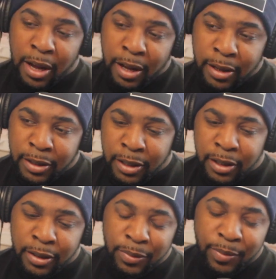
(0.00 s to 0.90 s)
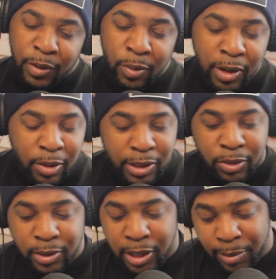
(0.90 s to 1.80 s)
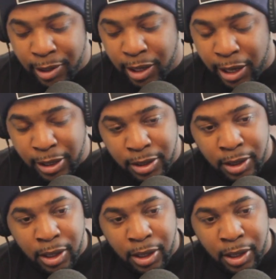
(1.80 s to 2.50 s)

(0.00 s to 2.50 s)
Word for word: is it, what question was I about to ask?